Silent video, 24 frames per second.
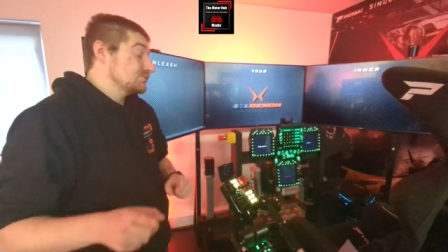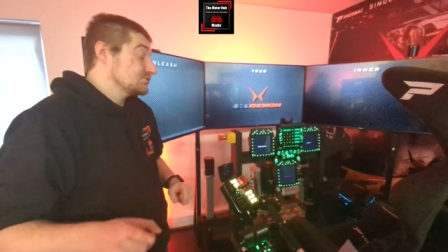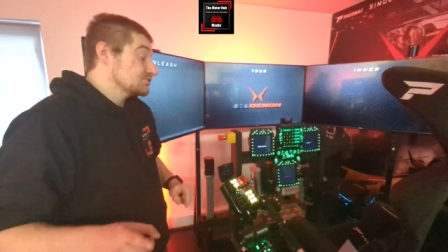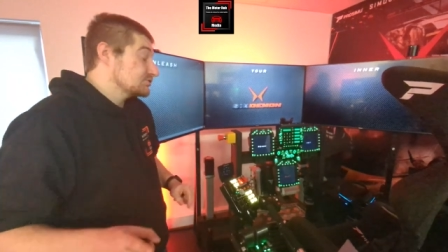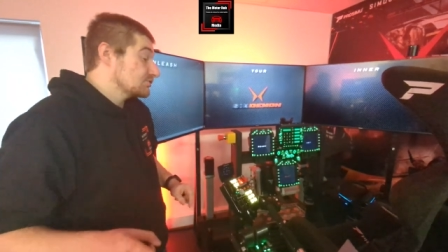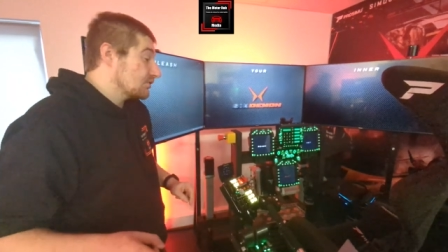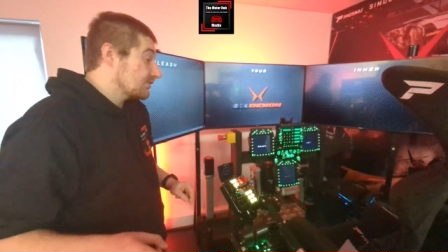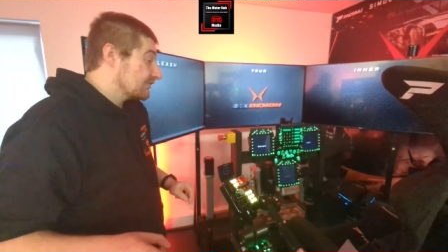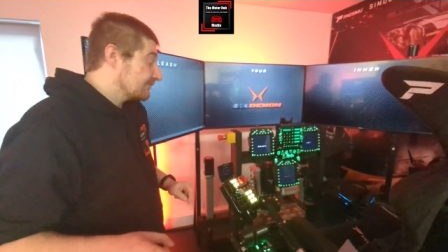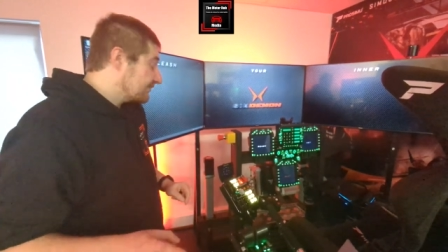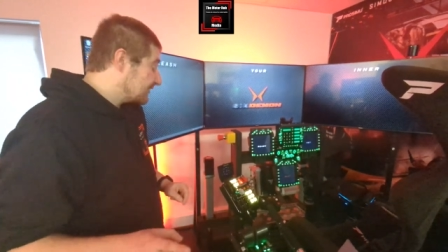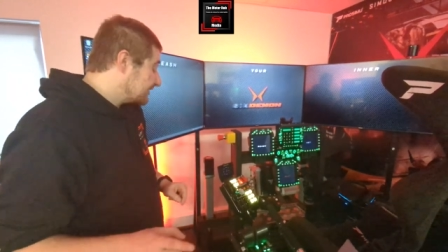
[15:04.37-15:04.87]
those
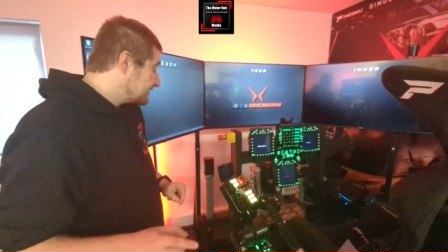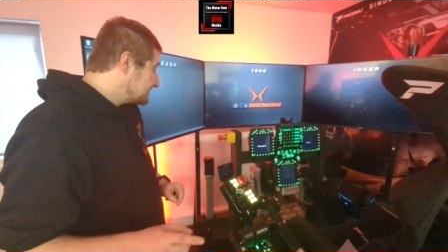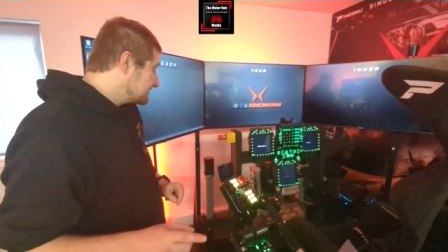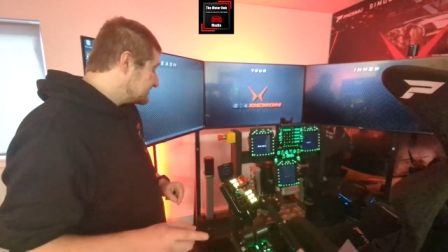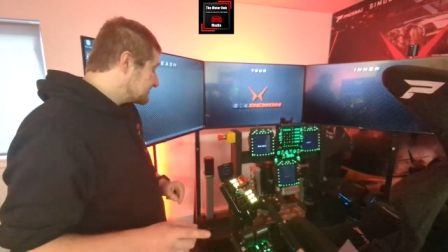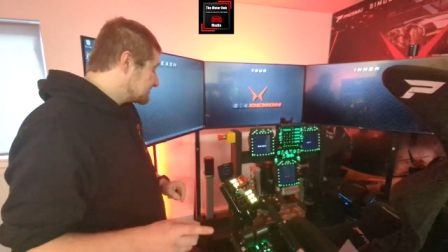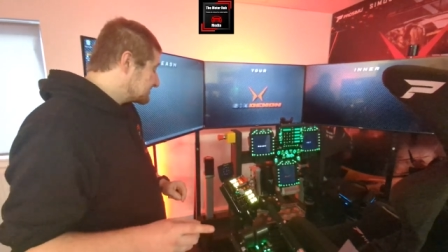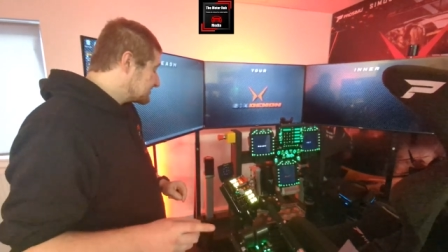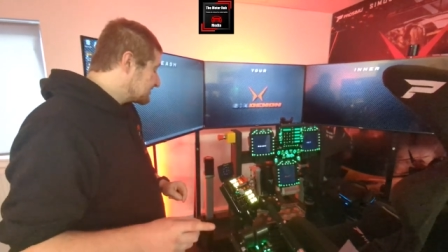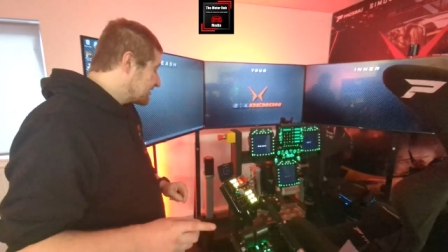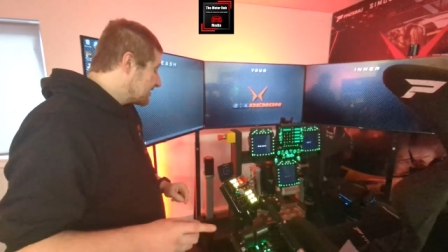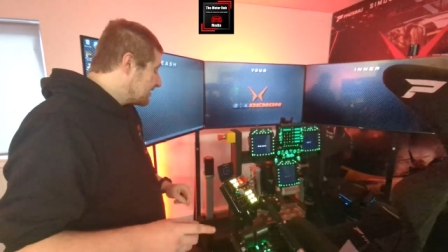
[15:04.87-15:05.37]

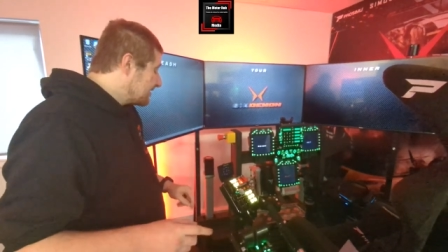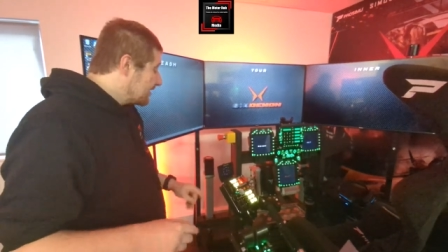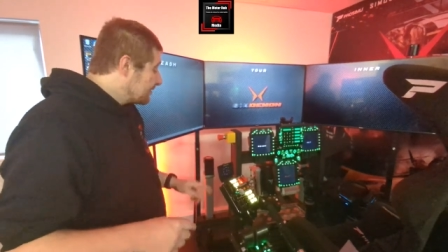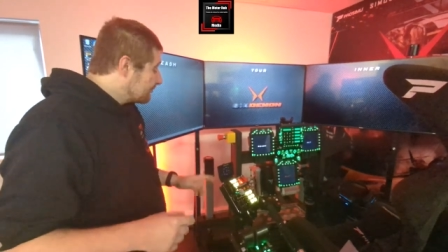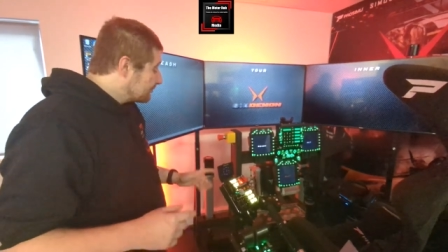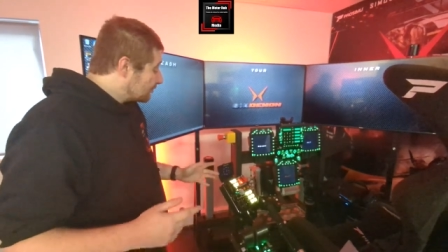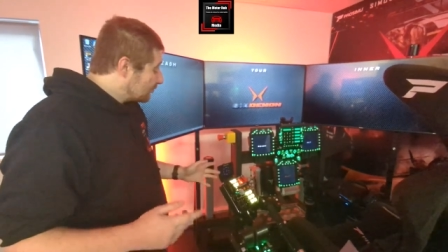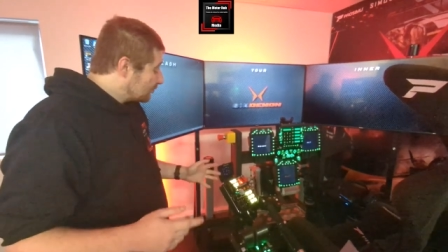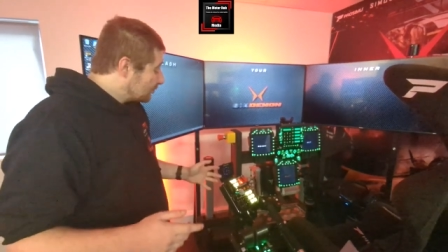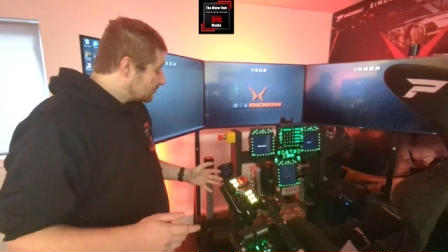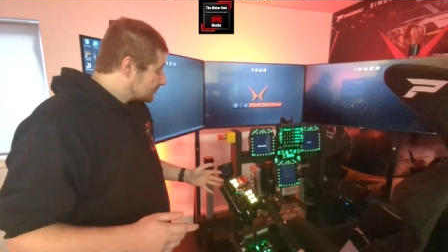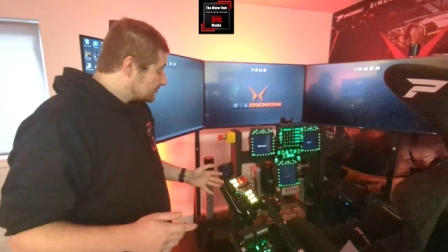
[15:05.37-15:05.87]
dogfights,
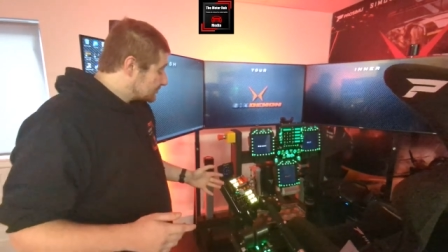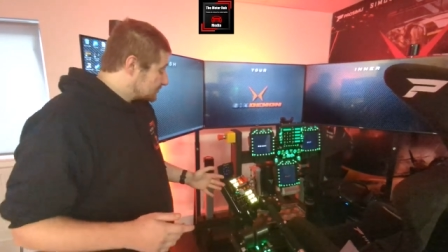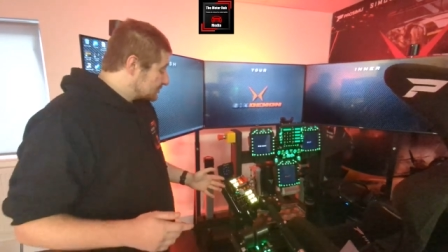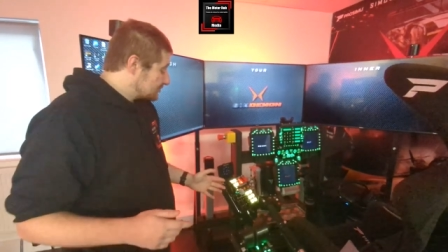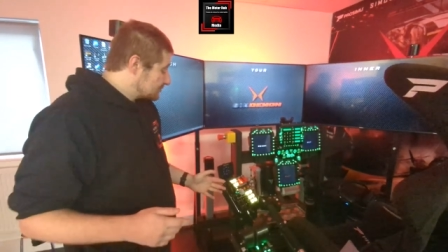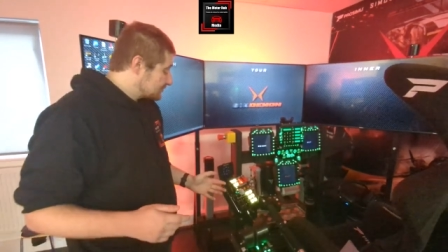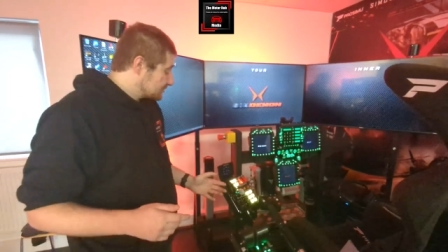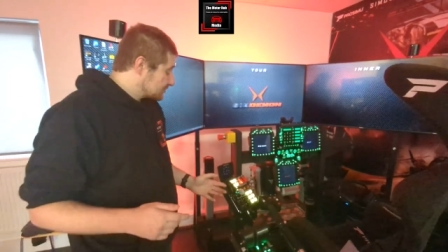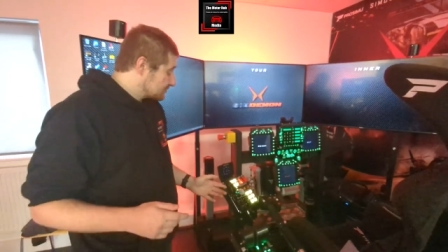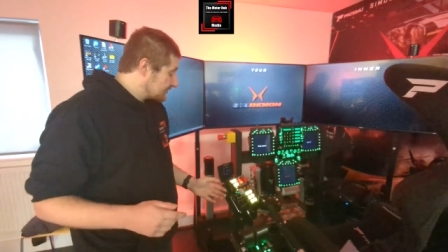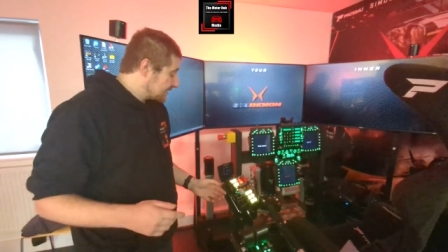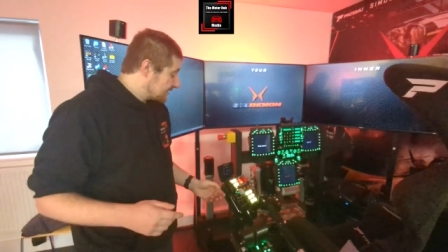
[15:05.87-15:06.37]

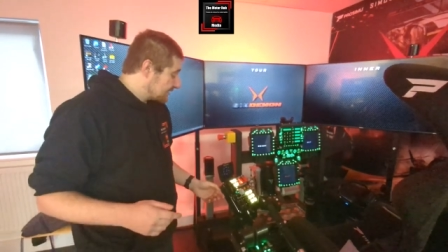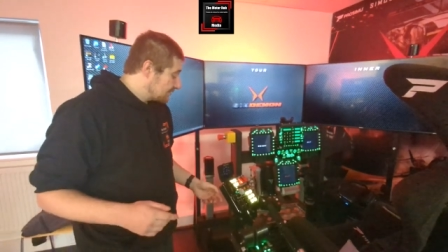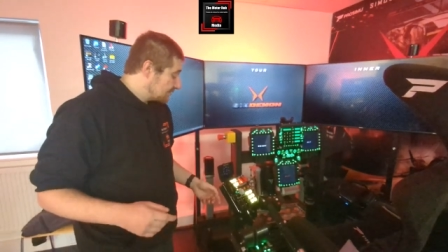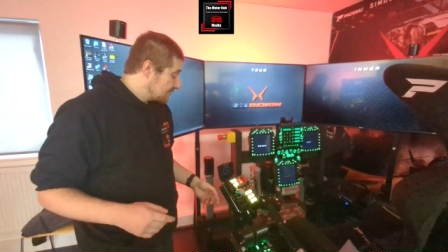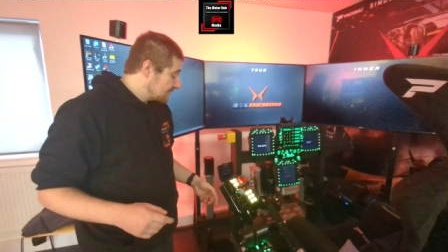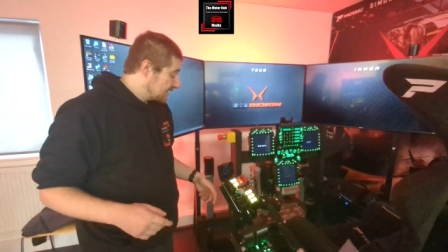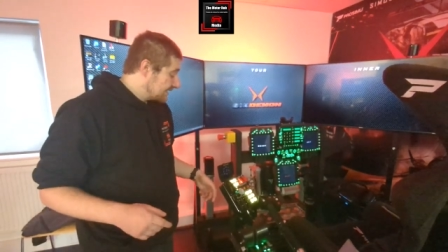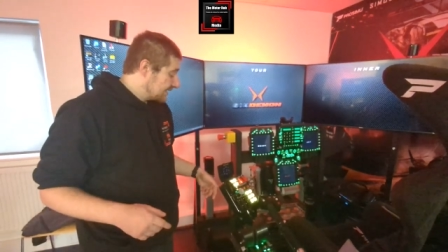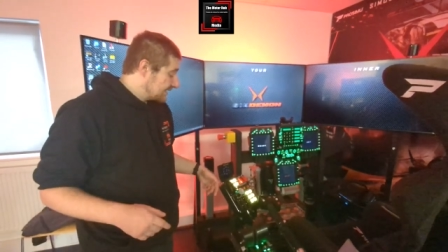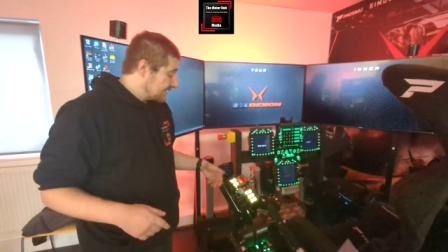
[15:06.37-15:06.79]
also as well,